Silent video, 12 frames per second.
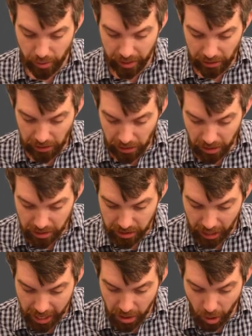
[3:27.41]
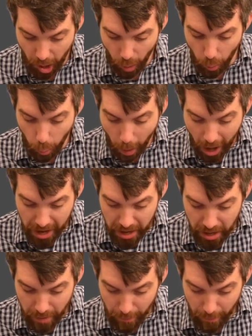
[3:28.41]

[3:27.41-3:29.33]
it looks like a 1